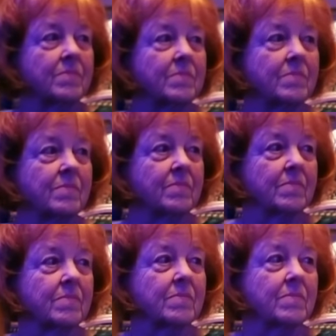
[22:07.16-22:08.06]

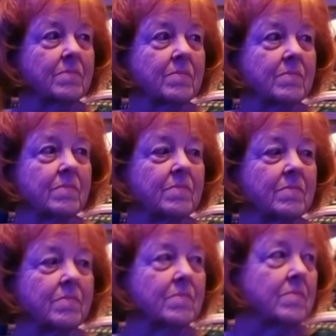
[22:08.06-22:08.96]

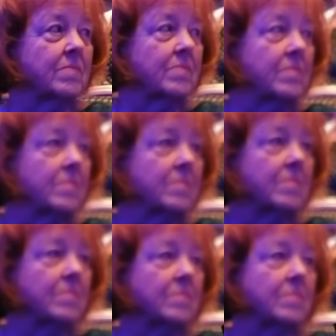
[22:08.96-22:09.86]

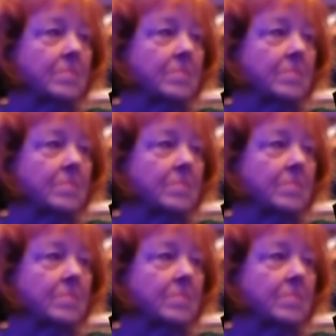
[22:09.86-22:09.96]
(not speaking)